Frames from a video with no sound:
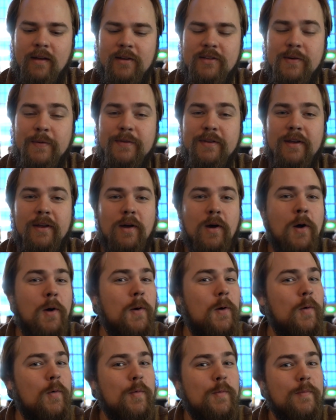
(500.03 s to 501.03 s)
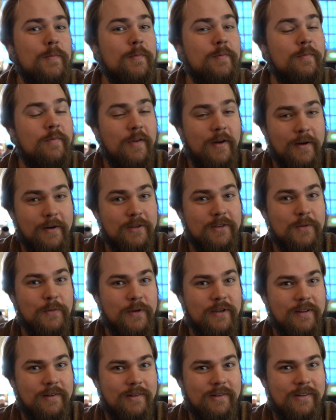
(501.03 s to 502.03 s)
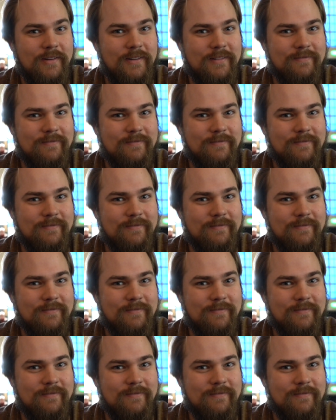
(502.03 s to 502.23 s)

She was like, oh, very sweet.